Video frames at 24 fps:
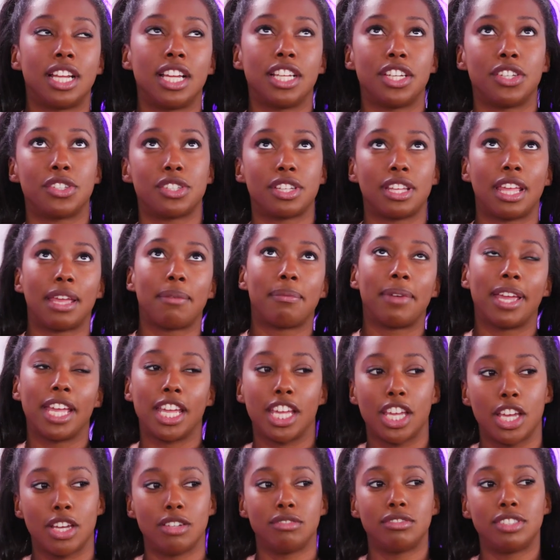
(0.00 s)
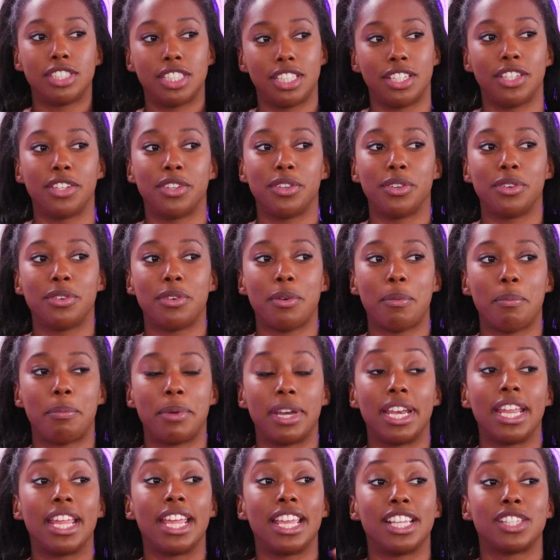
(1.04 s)
not usually like my go-to,
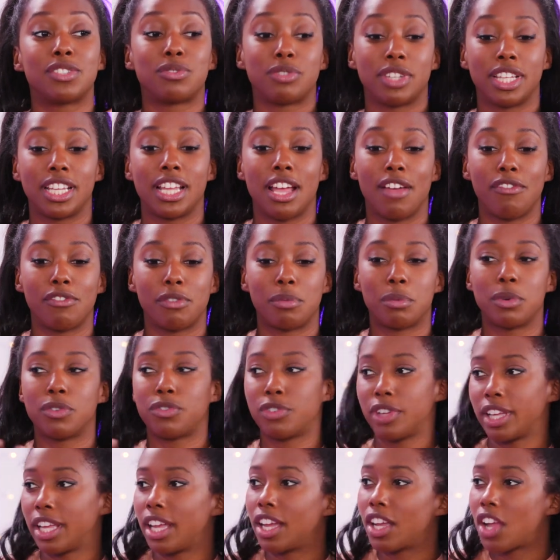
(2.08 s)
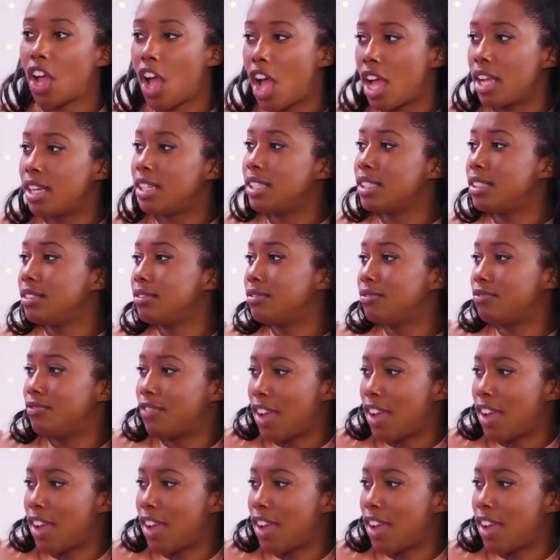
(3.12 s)
but it is really comfortable for like a cotton